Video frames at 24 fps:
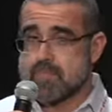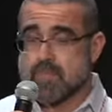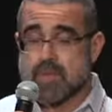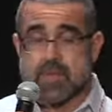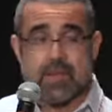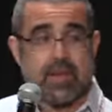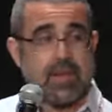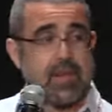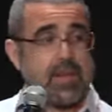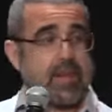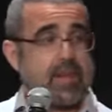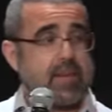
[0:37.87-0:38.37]

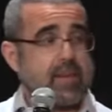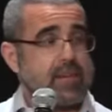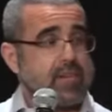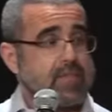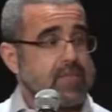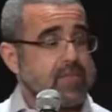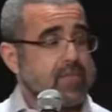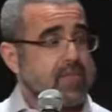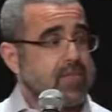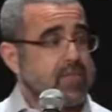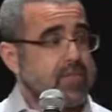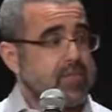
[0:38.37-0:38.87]
Uh,
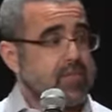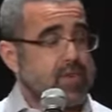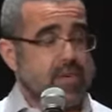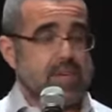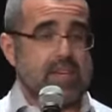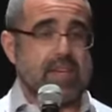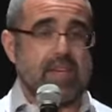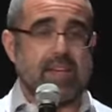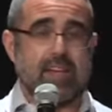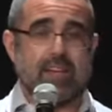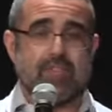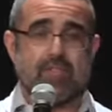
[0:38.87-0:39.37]

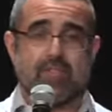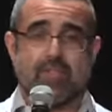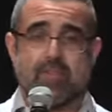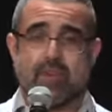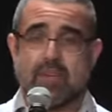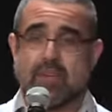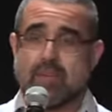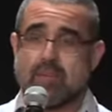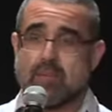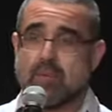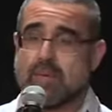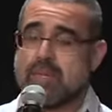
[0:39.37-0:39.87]
funny enough,
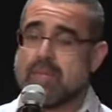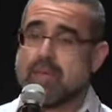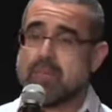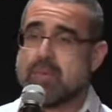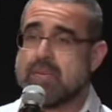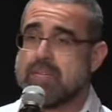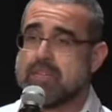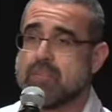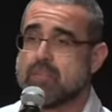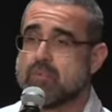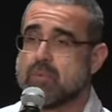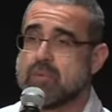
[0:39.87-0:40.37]
uh, when they
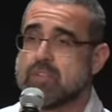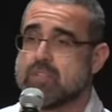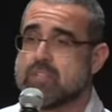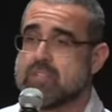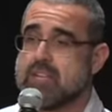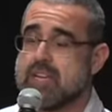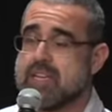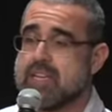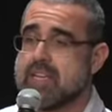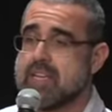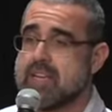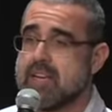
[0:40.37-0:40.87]
made the switch in
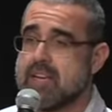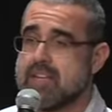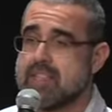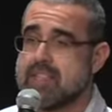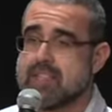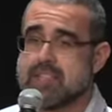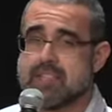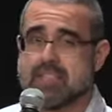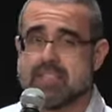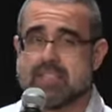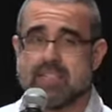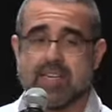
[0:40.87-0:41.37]
99,
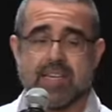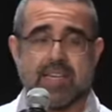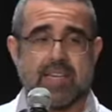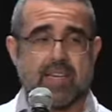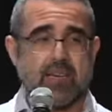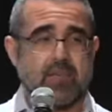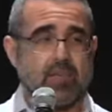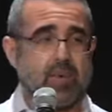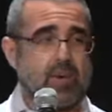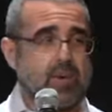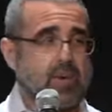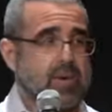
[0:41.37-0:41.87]
that's
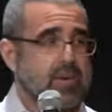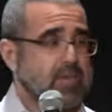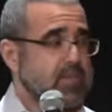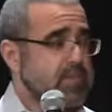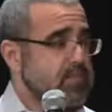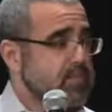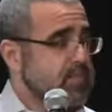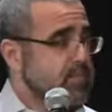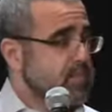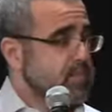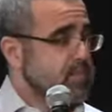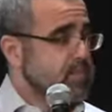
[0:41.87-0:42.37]
exactly where,
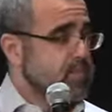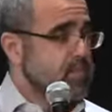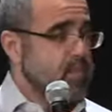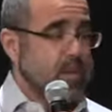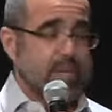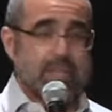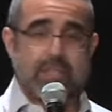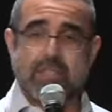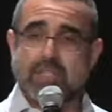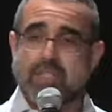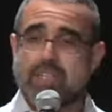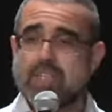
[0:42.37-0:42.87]

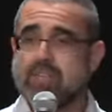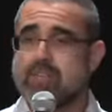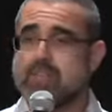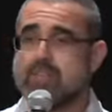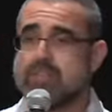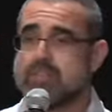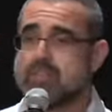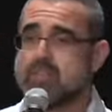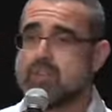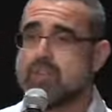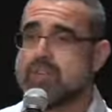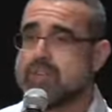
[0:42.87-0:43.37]
when
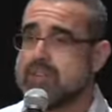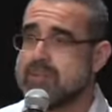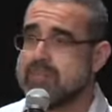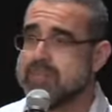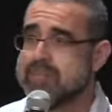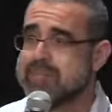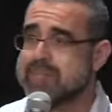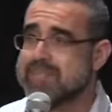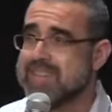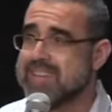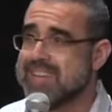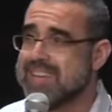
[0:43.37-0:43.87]
Steven joined
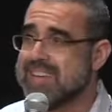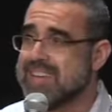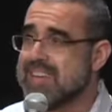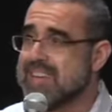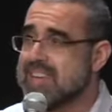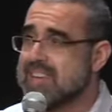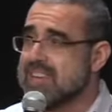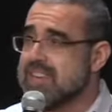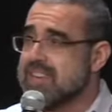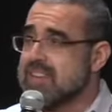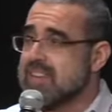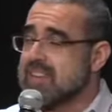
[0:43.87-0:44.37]
them.
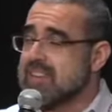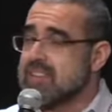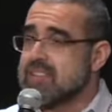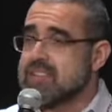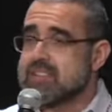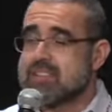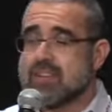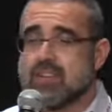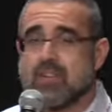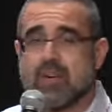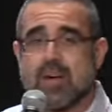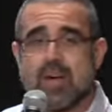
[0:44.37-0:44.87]

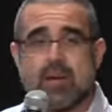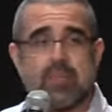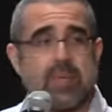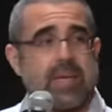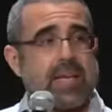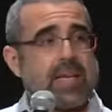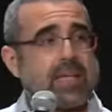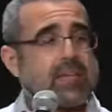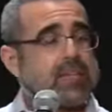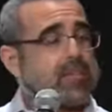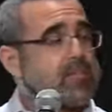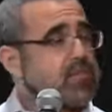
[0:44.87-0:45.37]
So I'm
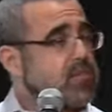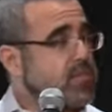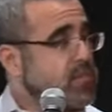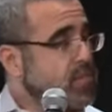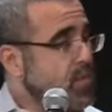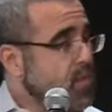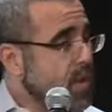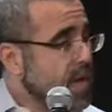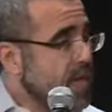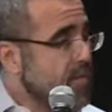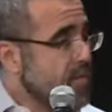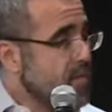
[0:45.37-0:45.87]
glad
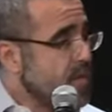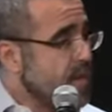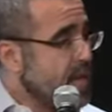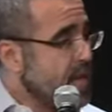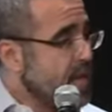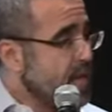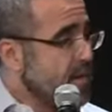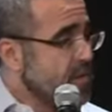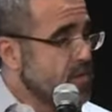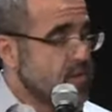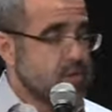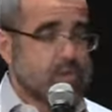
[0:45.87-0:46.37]
to have you
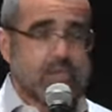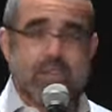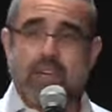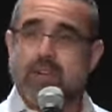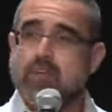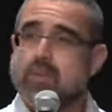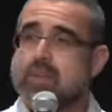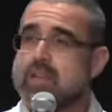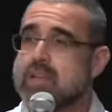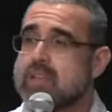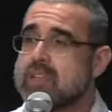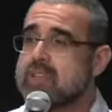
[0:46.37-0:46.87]
here to share
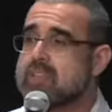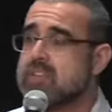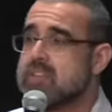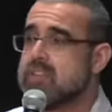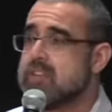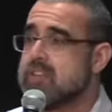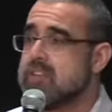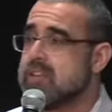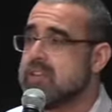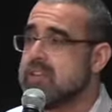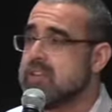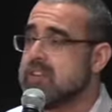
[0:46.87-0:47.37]
with us
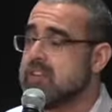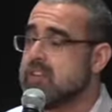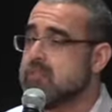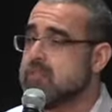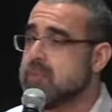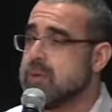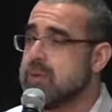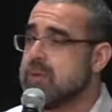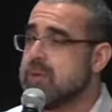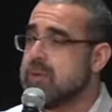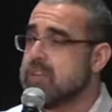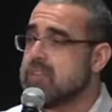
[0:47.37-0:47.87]
the, the
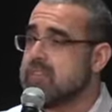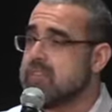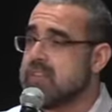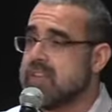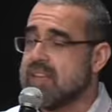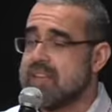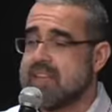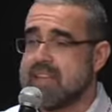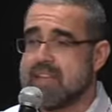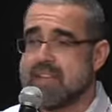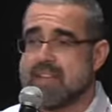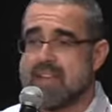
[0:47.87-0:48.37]
experience
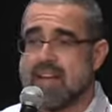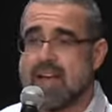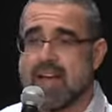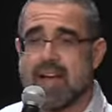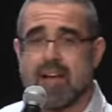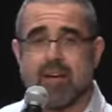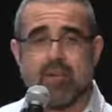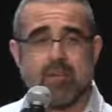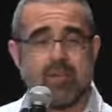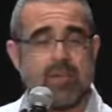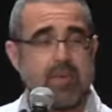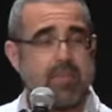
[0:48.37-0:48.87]
and
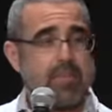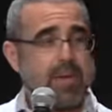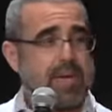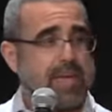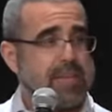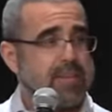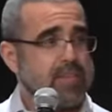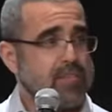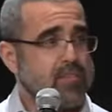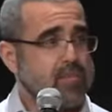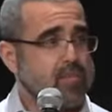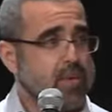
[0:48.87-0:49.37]
how they
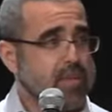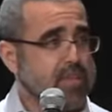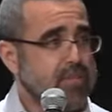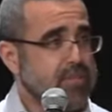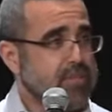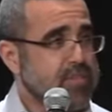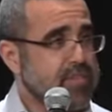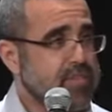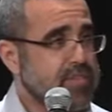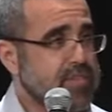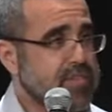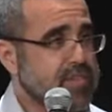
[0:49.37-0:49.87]
made this
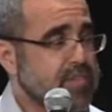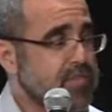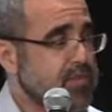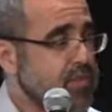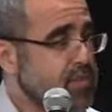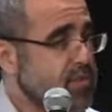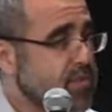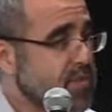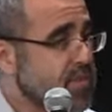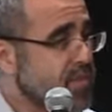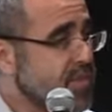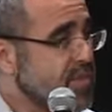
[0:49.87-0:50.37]
wonderful,
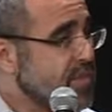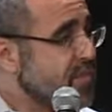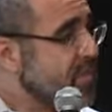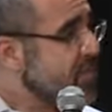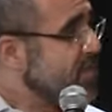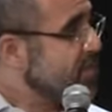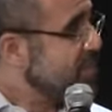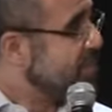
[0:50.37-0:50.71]
successful transition.